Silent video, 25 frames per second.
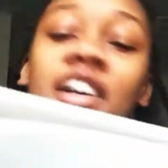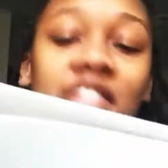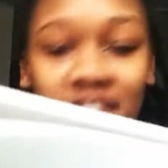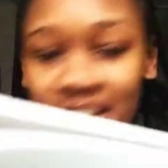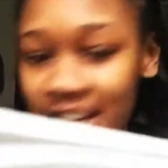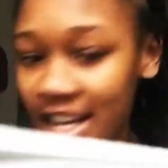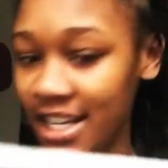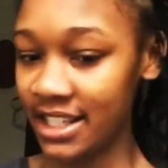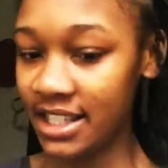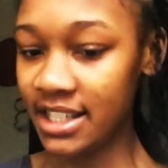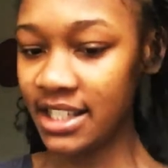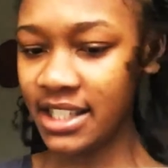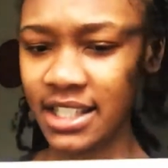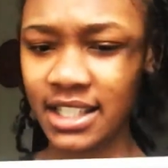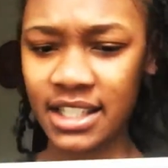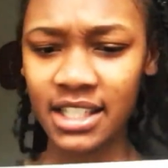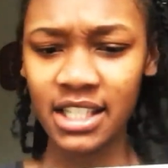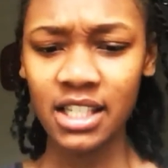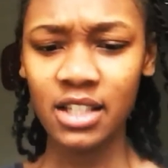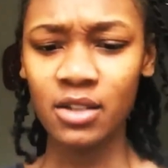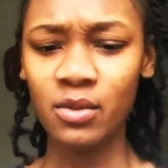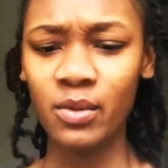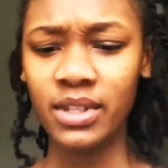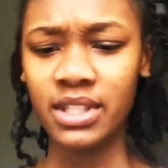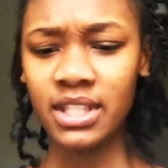The
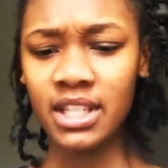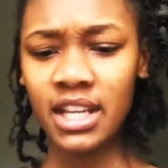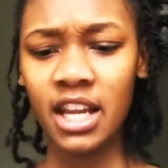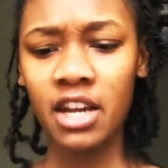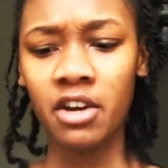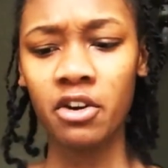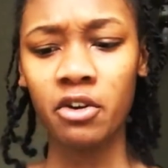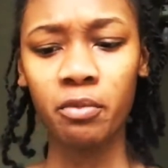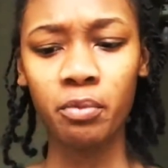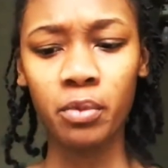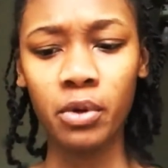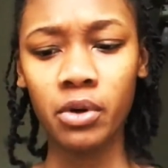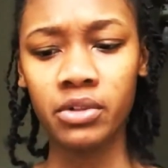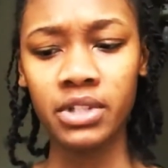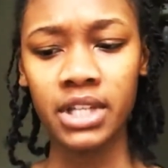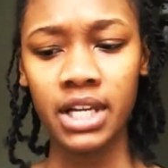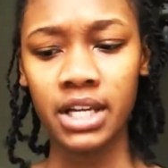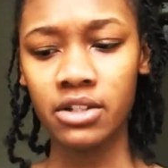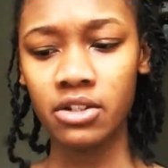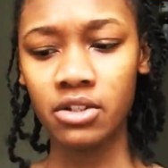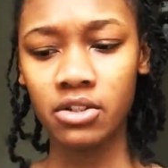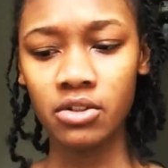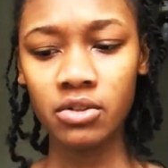1960s was an era of protest.